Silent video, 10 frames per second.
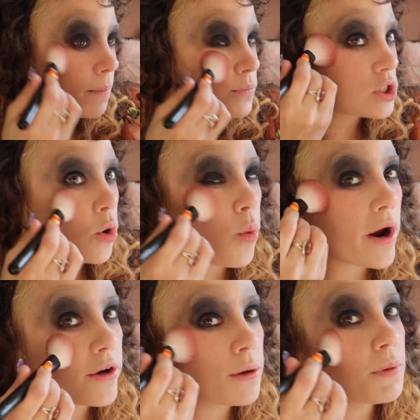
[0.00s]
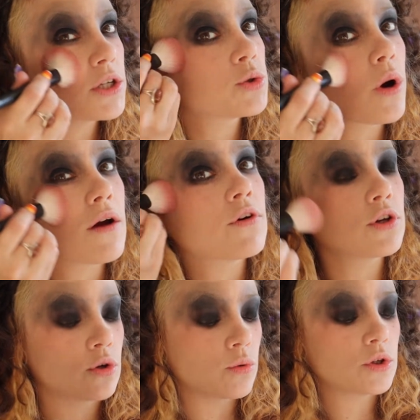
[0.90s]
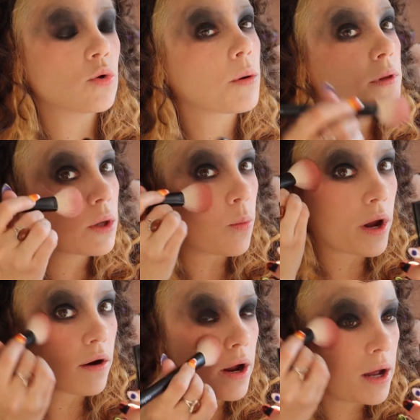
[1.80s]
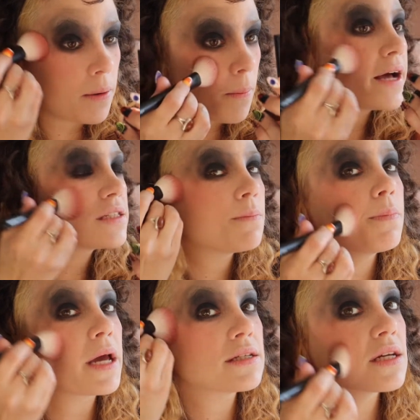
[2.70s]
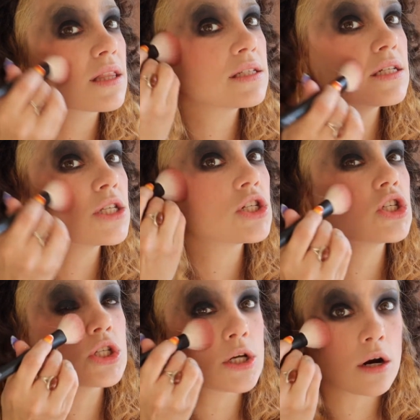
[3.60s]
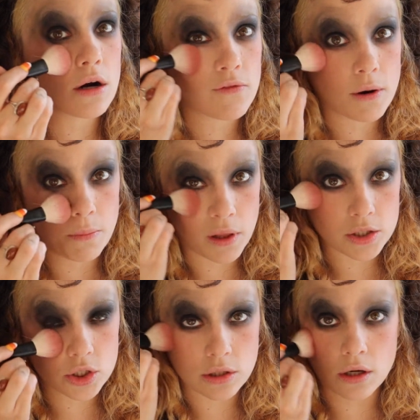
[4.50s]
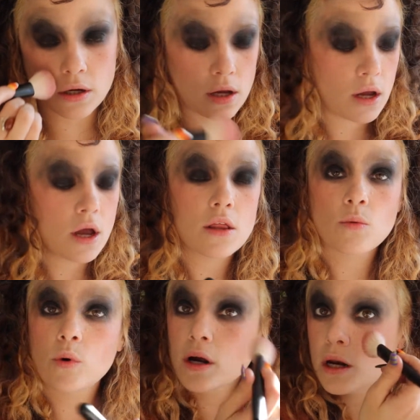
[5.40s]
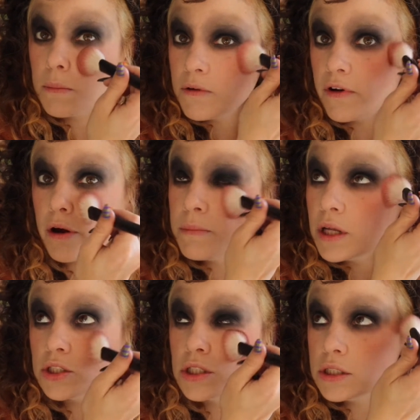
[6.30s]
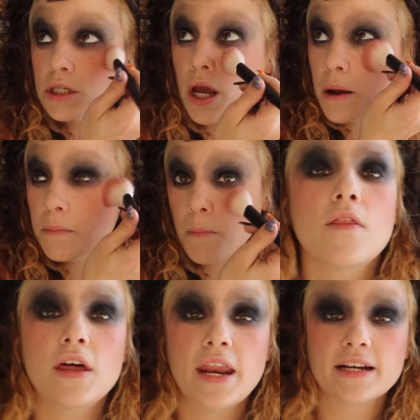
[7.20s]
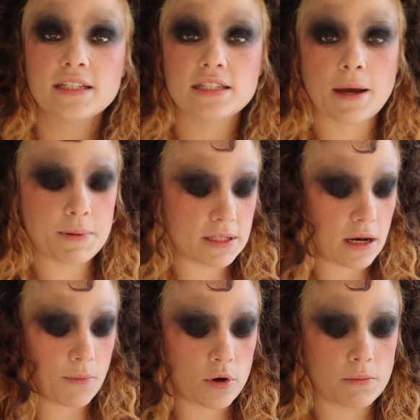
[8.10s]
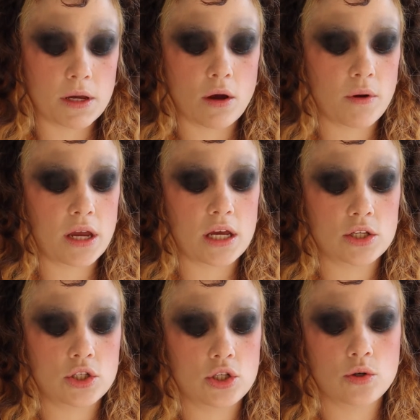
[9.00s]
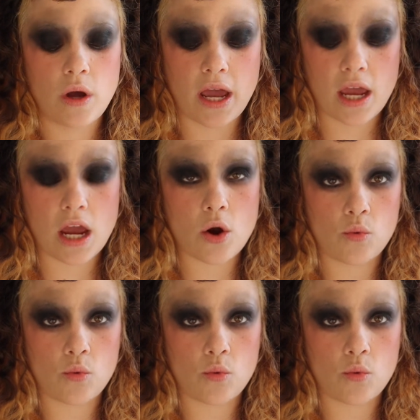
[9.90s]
so wear your blush wherever you would normally wear it as a base. Like this is the start of our blush look. We're going to be very blushy today. The next step is that I'm going to be going into a